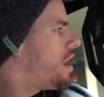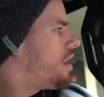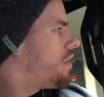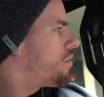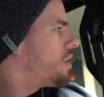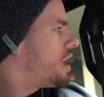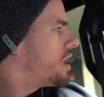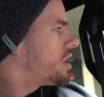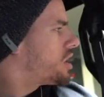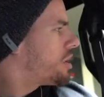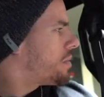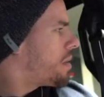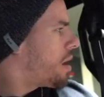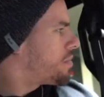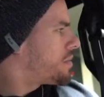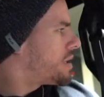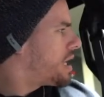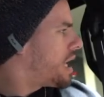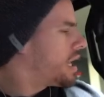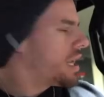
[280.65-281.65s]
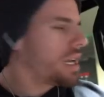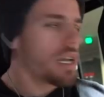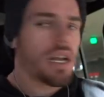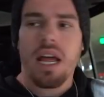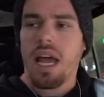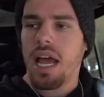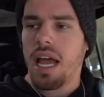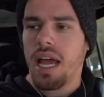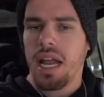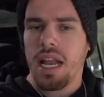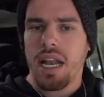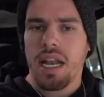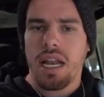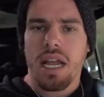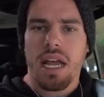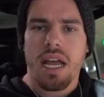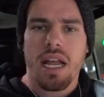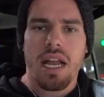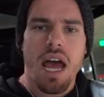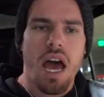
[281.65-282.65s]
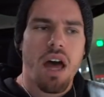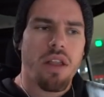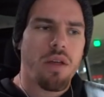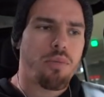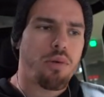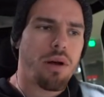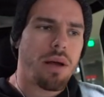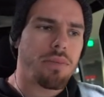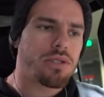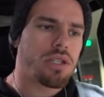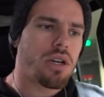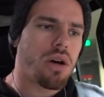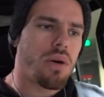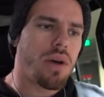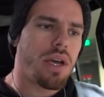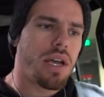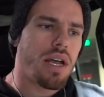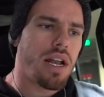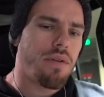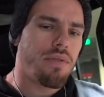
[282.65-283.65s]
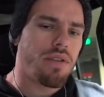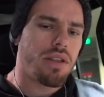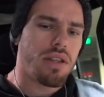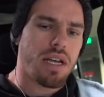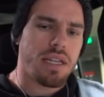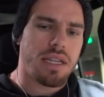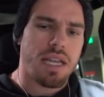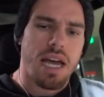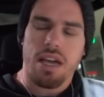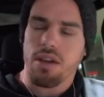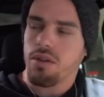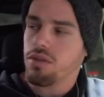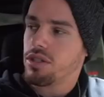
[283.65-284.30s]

a, relationship update and and how the prep's going and everything like that.